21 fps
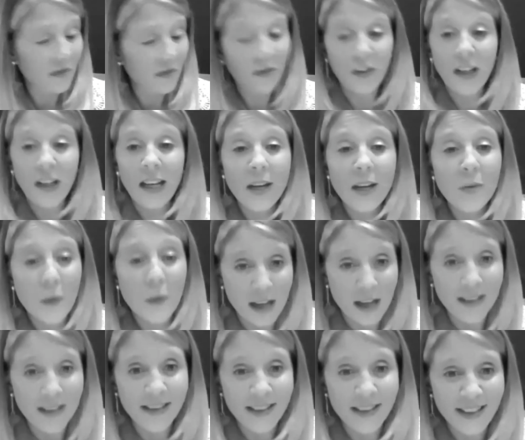Flair
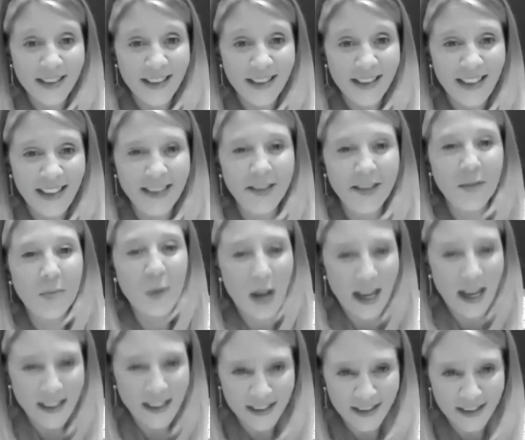was as a
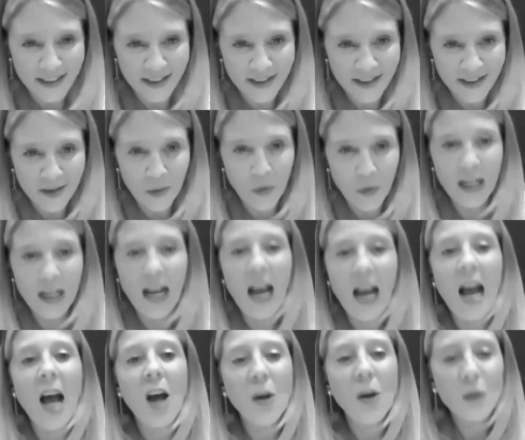practice, what
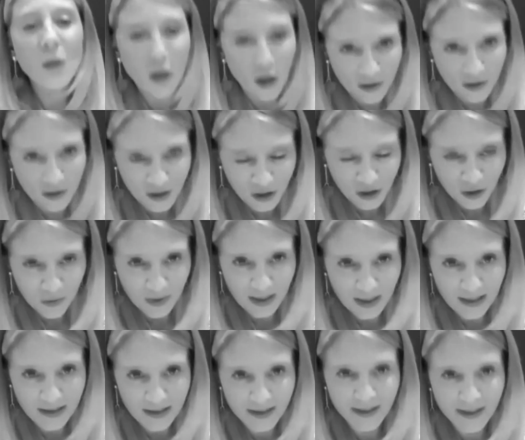our culture
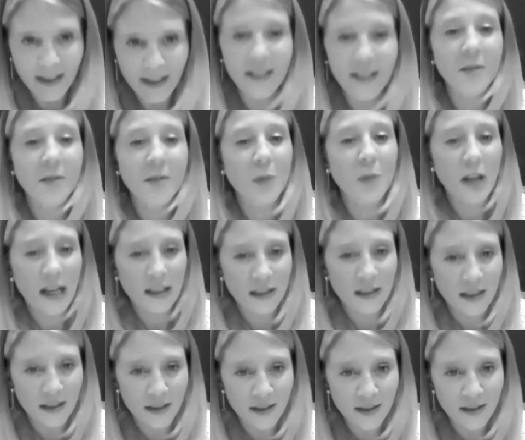was as a
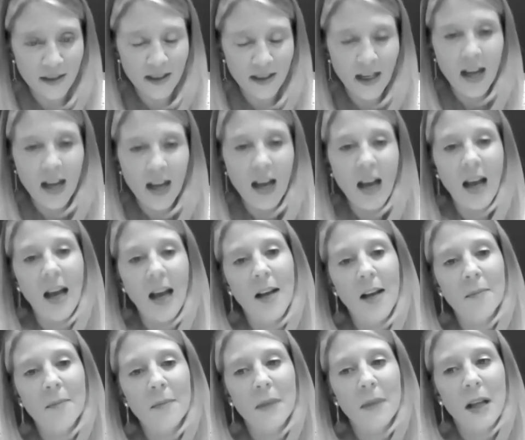practice,
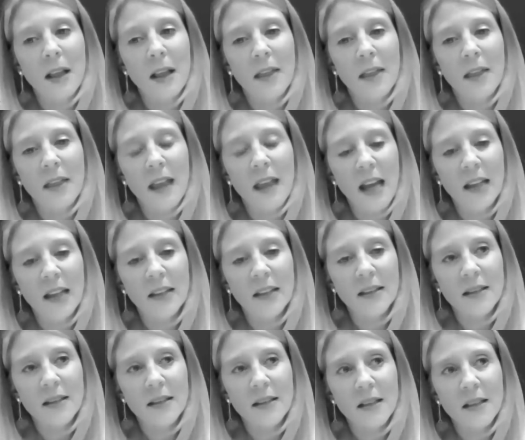
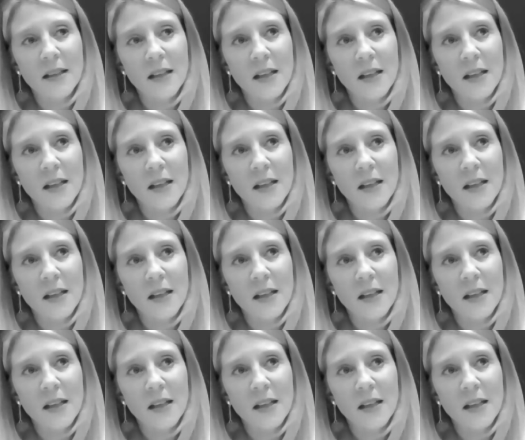that